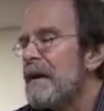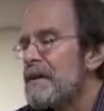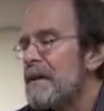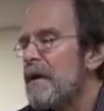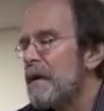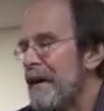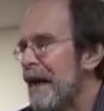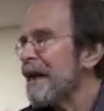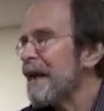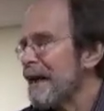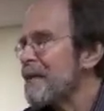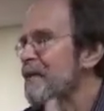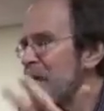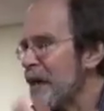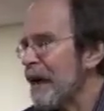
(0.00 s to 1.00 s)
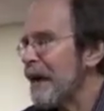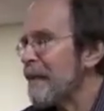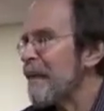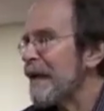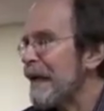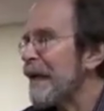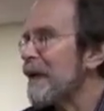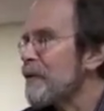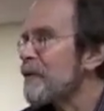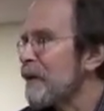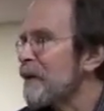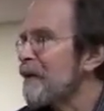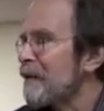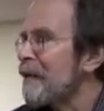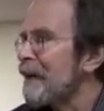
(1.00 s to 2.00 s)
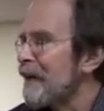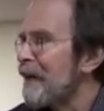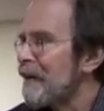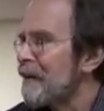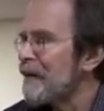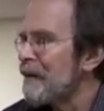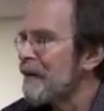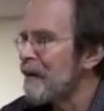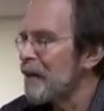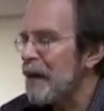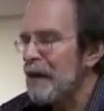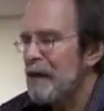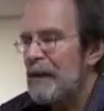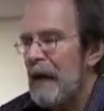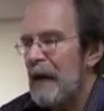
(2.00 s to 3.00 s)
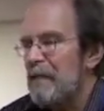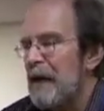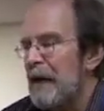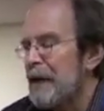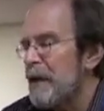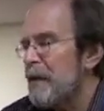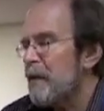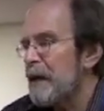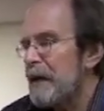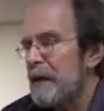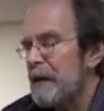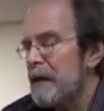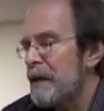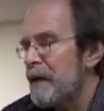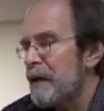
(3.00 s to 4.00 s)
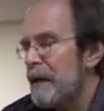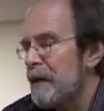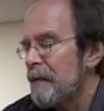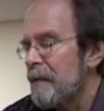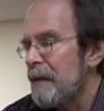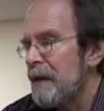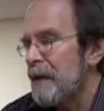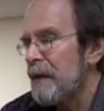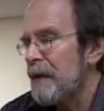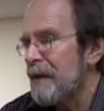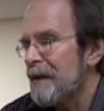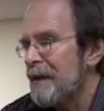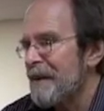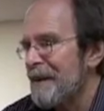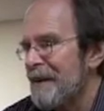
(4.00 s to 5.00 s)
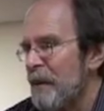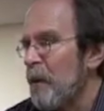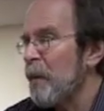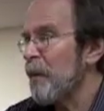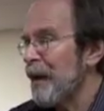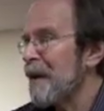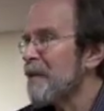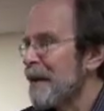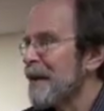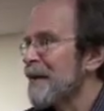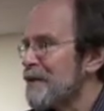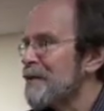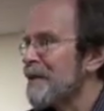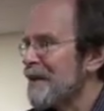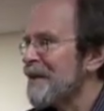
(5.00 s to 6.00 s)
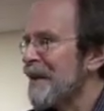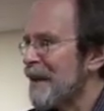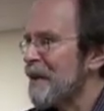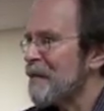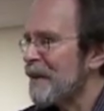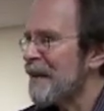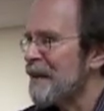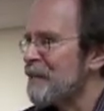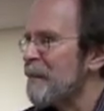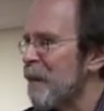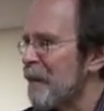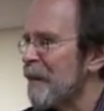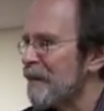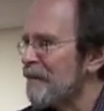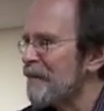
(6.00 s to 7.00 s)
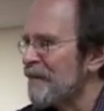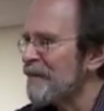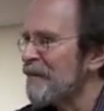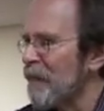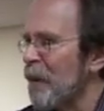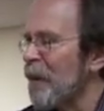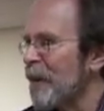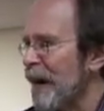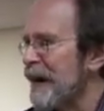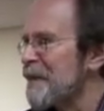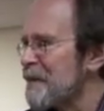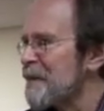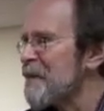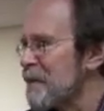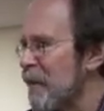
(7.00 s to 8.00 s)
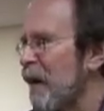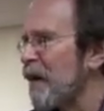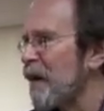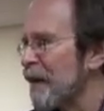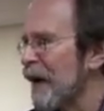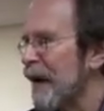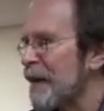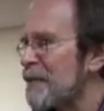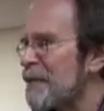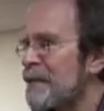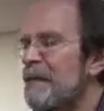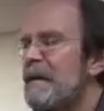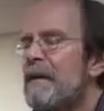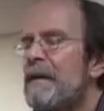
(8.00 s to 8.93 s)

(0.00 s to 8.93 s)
So that led to a recommendation about that. Another one, a recommendation that they give more grants, smaller grants.